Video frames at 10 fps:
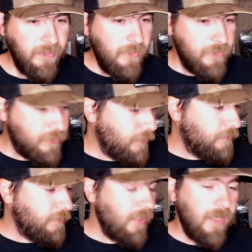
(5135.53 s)

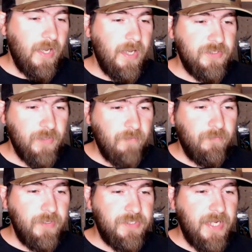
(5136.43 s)
Dude, uh, so I've
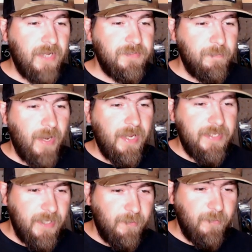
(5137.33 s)
reached out to Mike
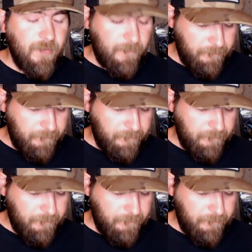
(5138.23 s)
Gilbert.